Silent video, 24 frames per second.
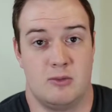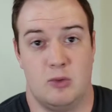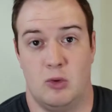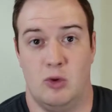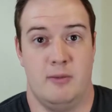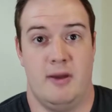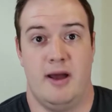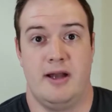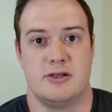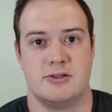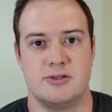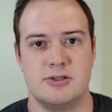Who
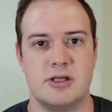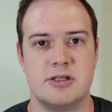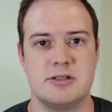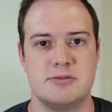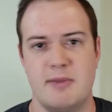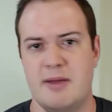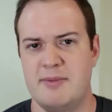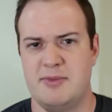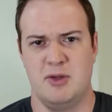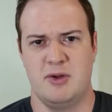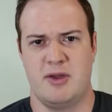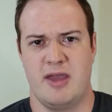am I to judge?
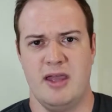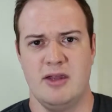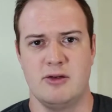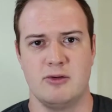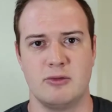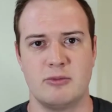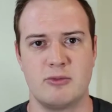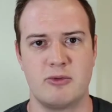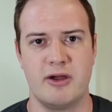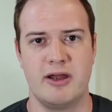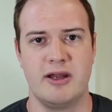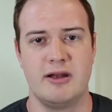Maybe you can do
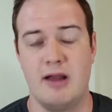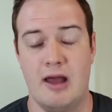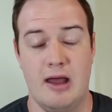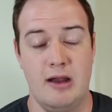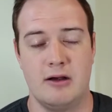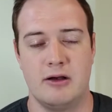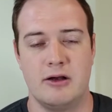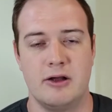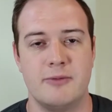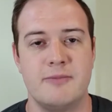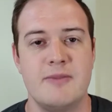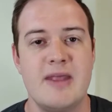them great, I
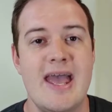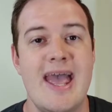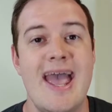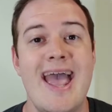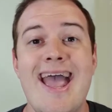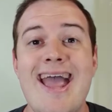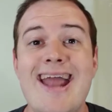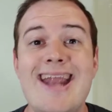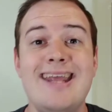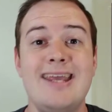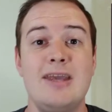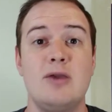don't know.
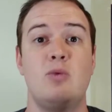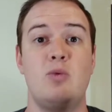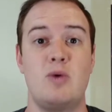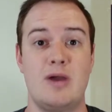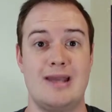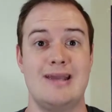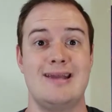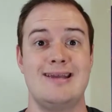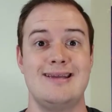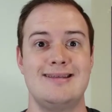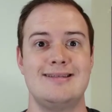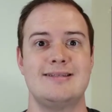
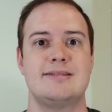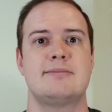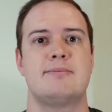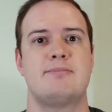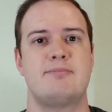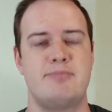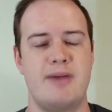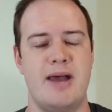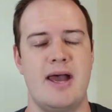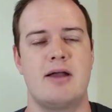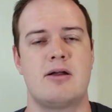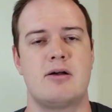Anyways,
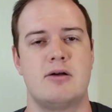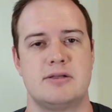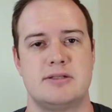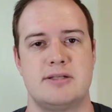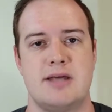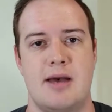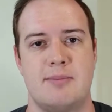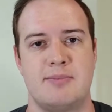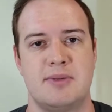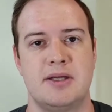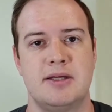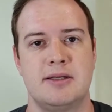back on
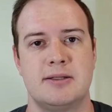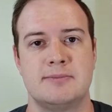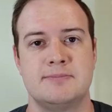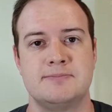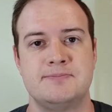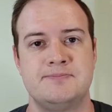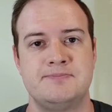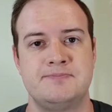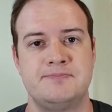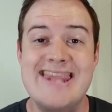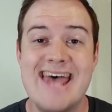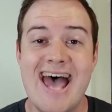topic.
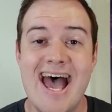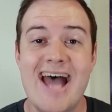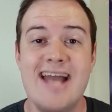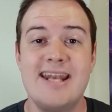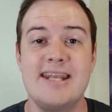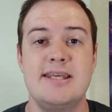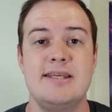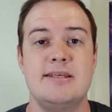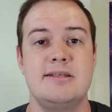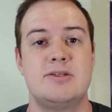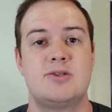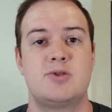
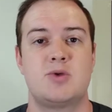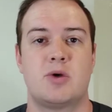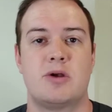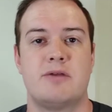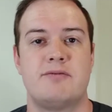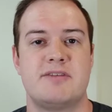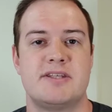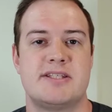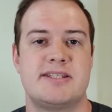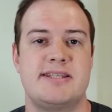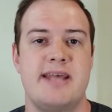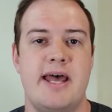That is sort
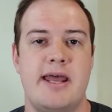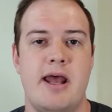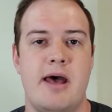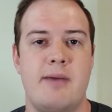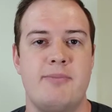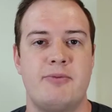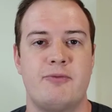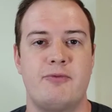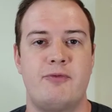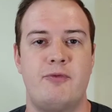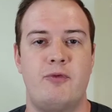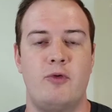of the
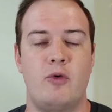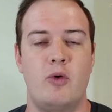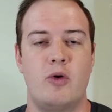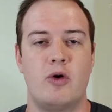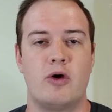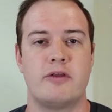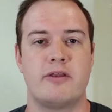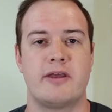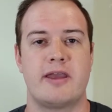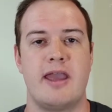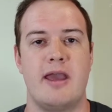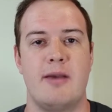setup
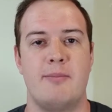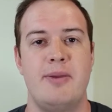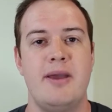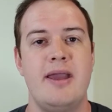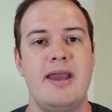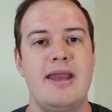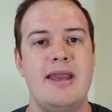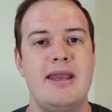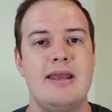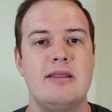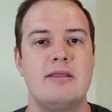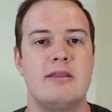for the
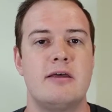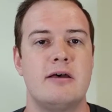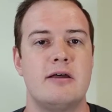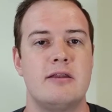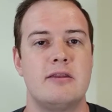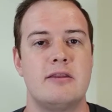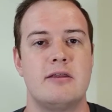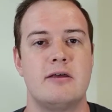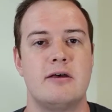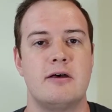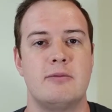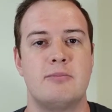campaign,
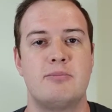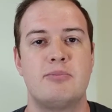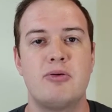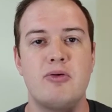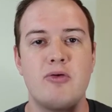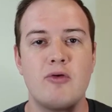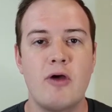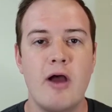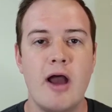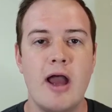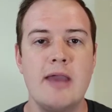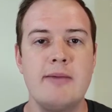the
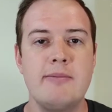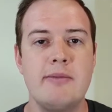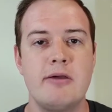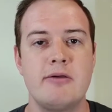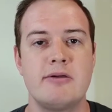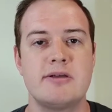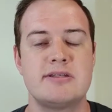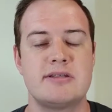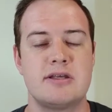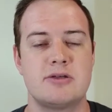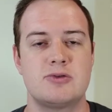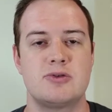
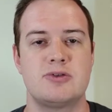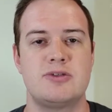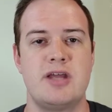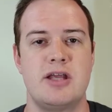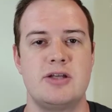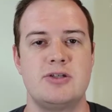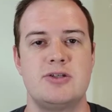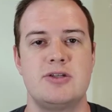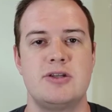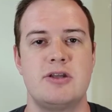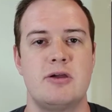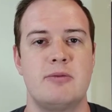primary central
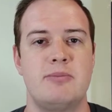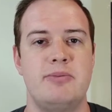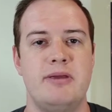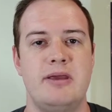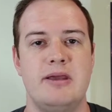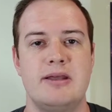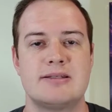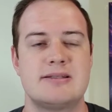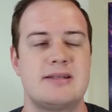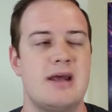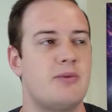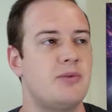tension there
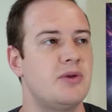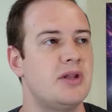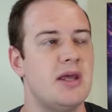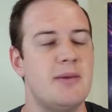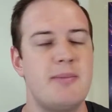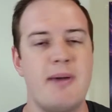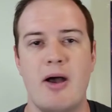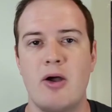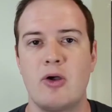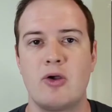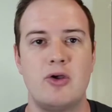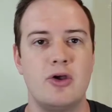being it's not really
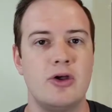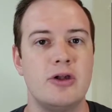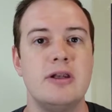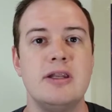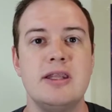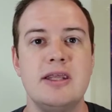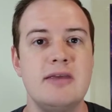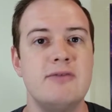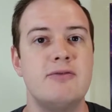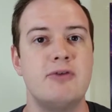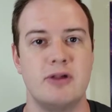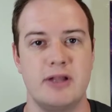about good
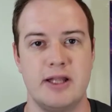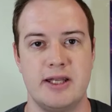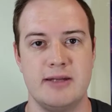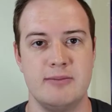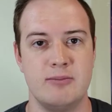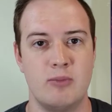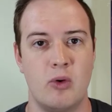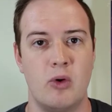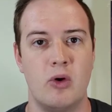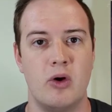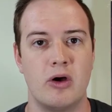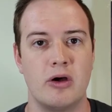and evil
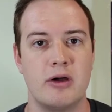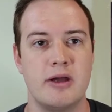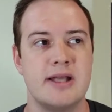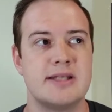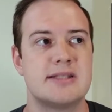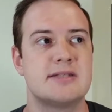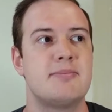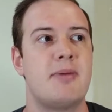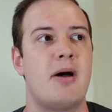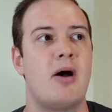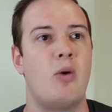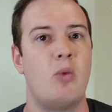anymore,
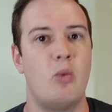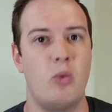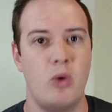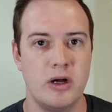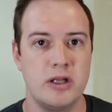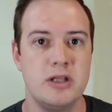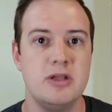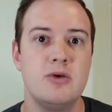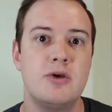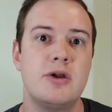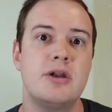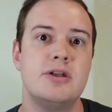it's about what
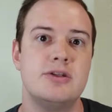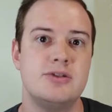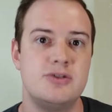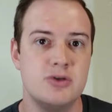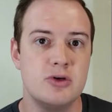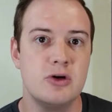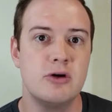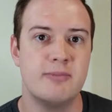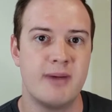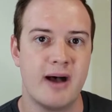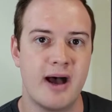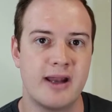are you going to
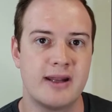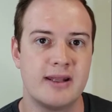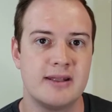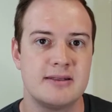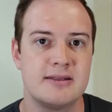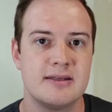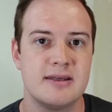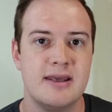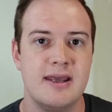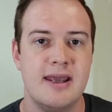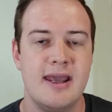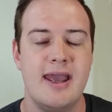do about
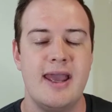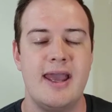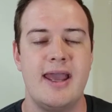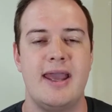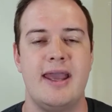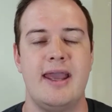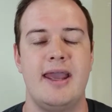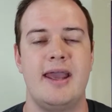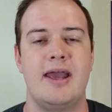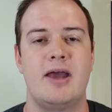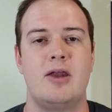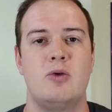it,
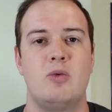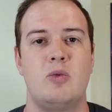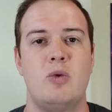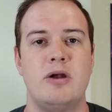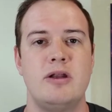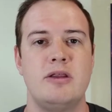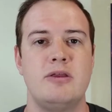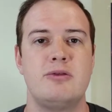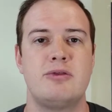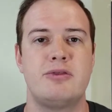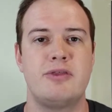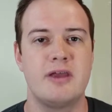and
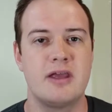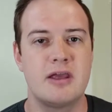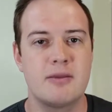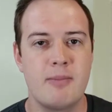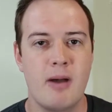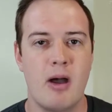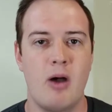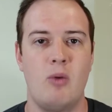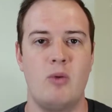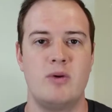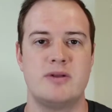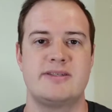what do you think
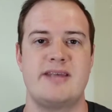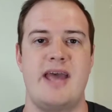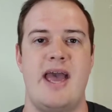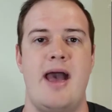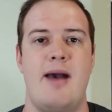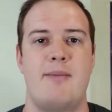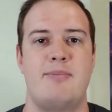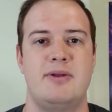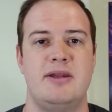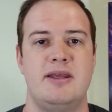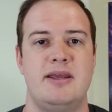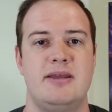about what's
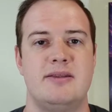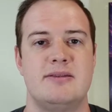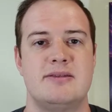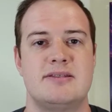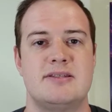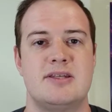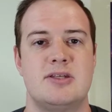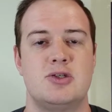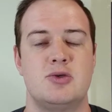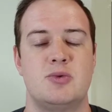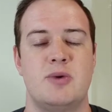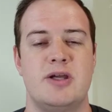happening in this
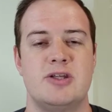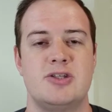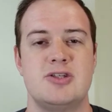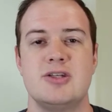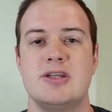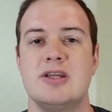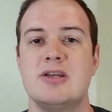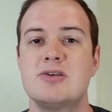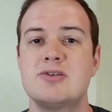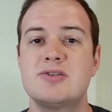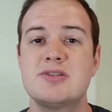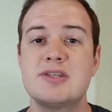
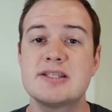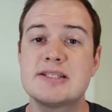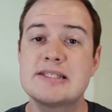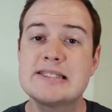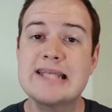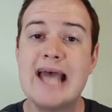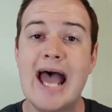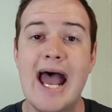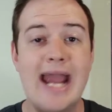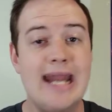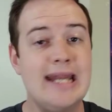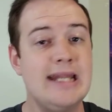situation. Here's this
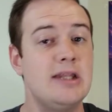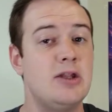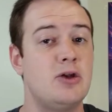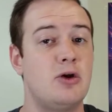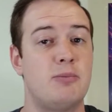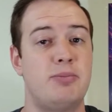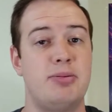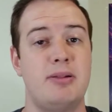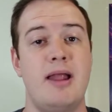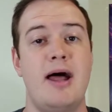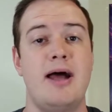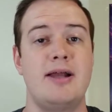tiny
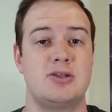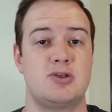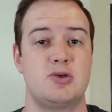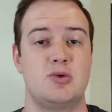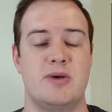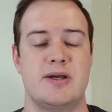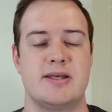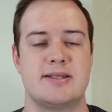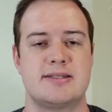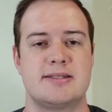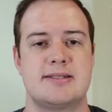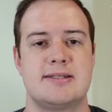little plot
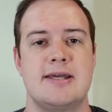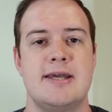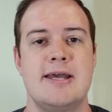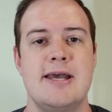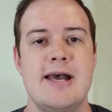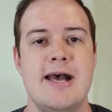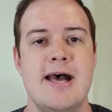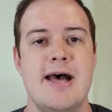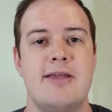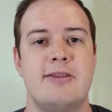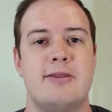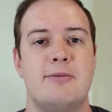twist.
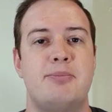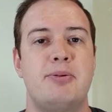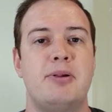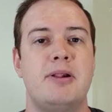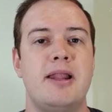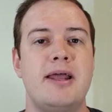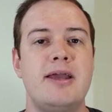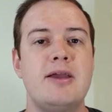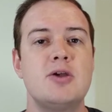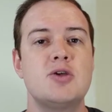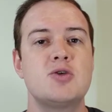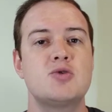The
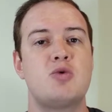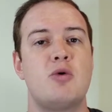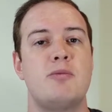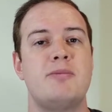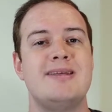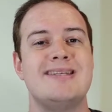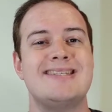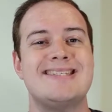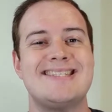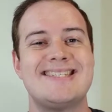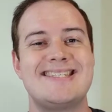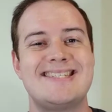players will
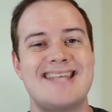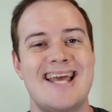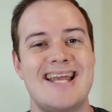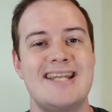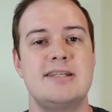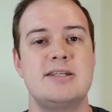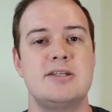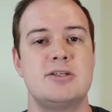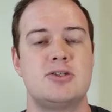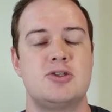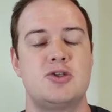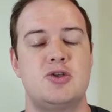be
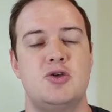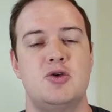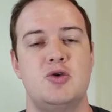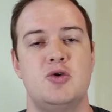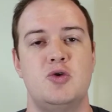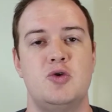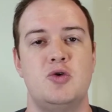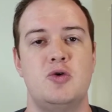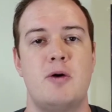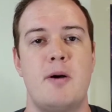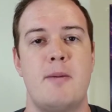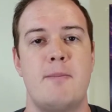sent
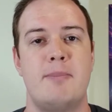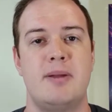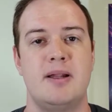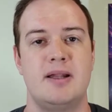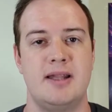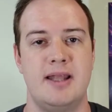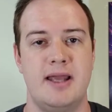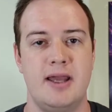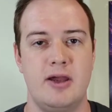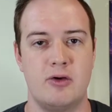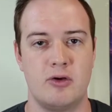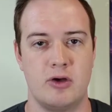to
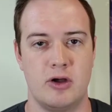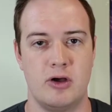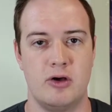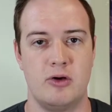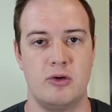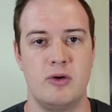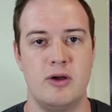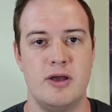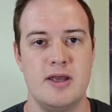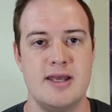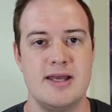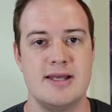
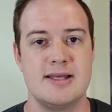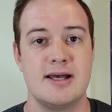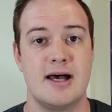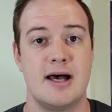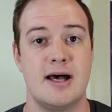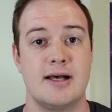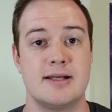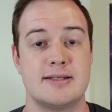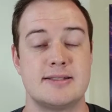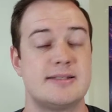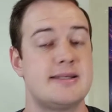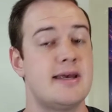Bolero
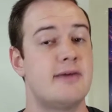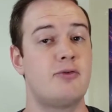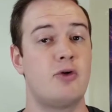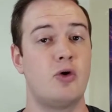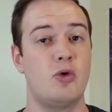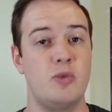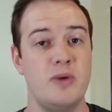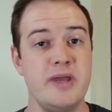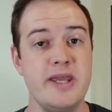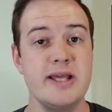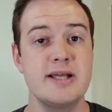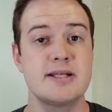
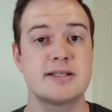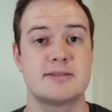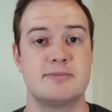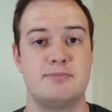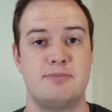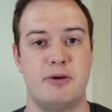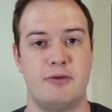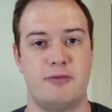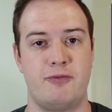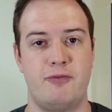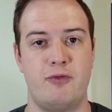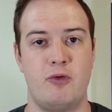several weeks
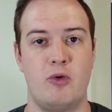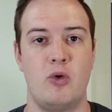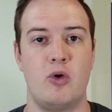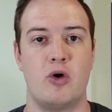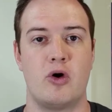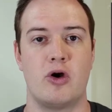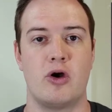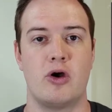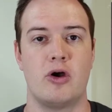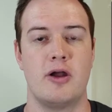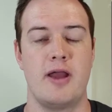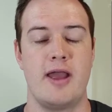
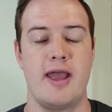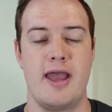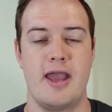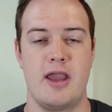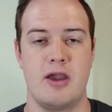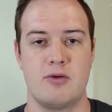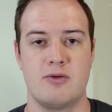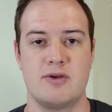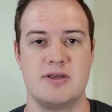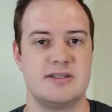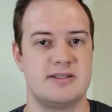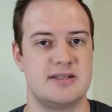before
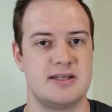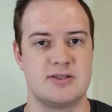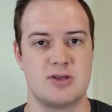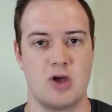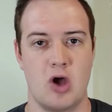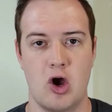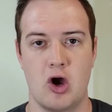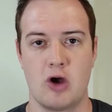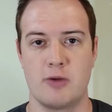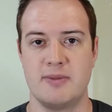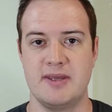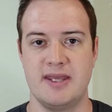Ares'
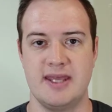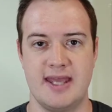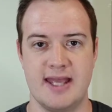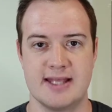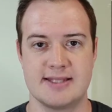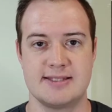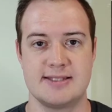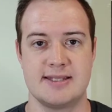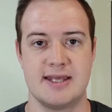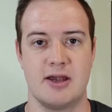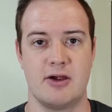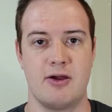army
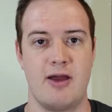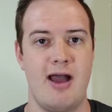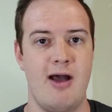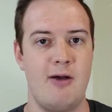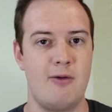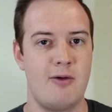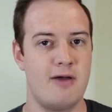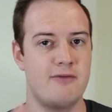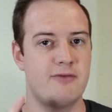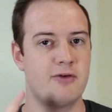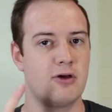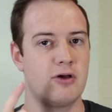gets there.
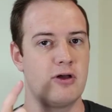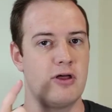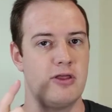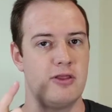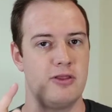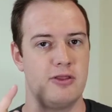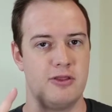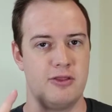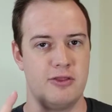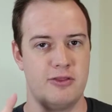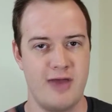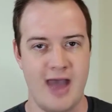However,
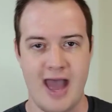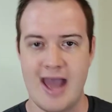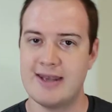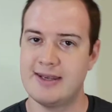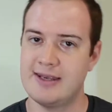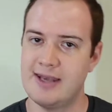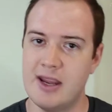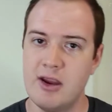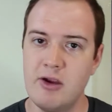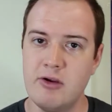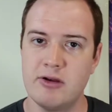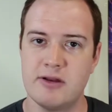that
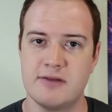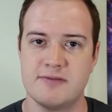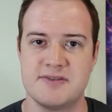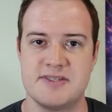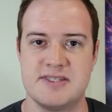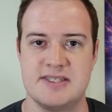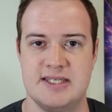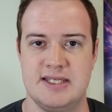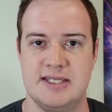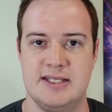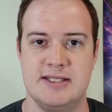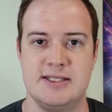narrative
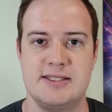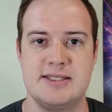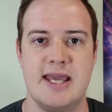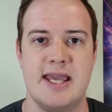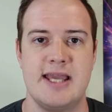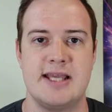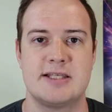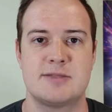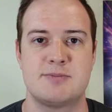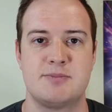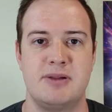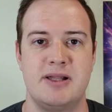scene
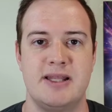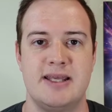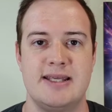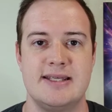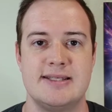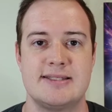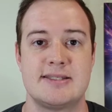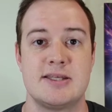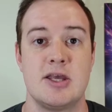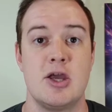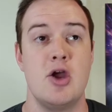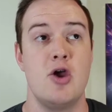takes
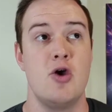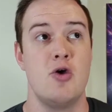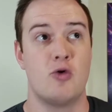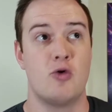place